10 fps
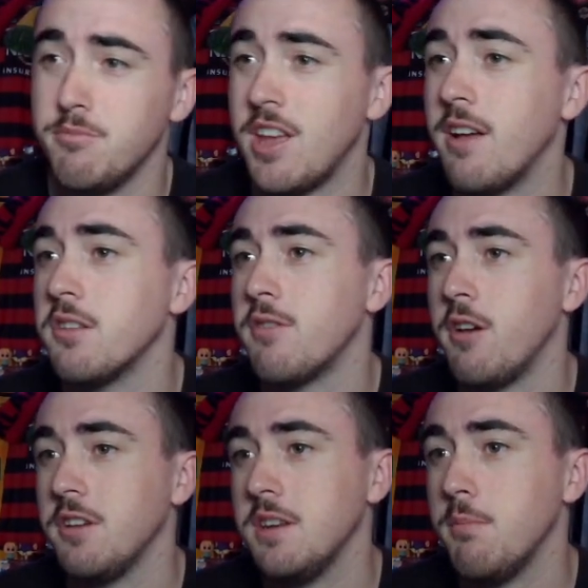talent's
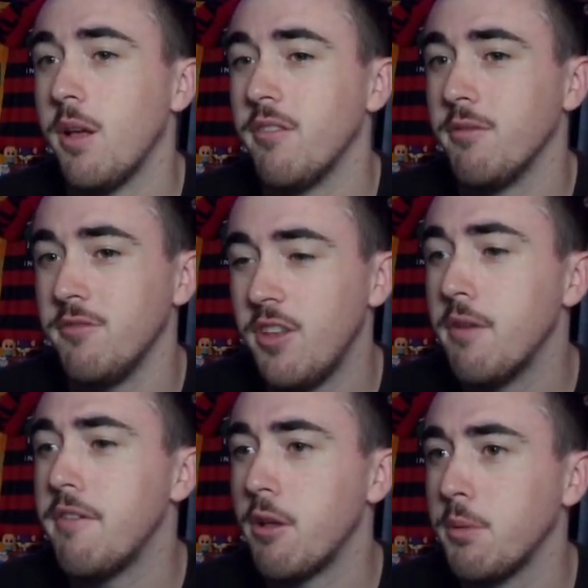finally
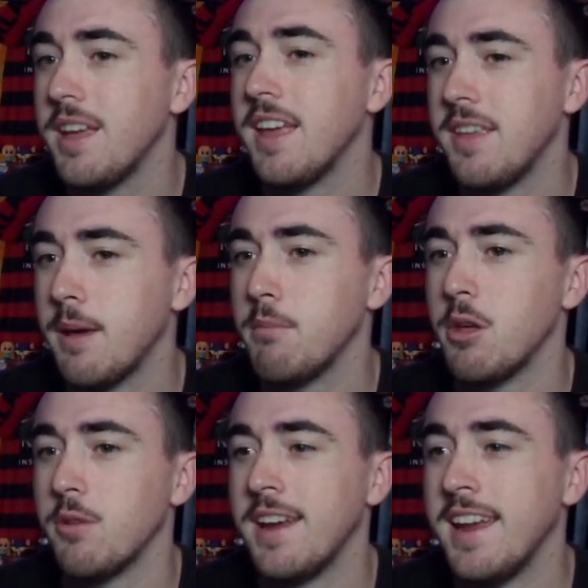developing in the
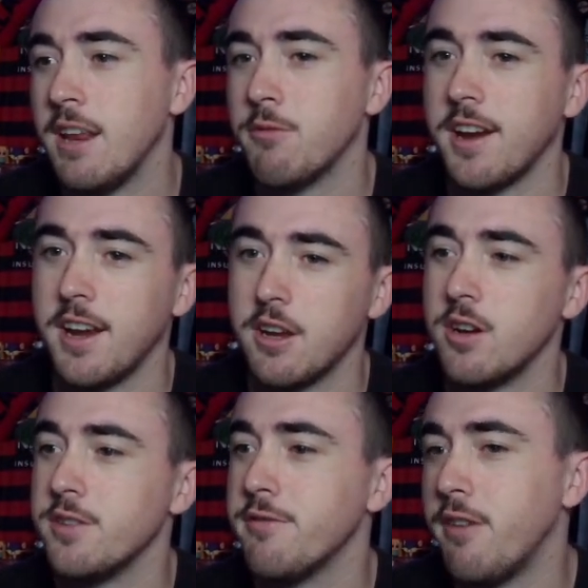NPL and getting recognized.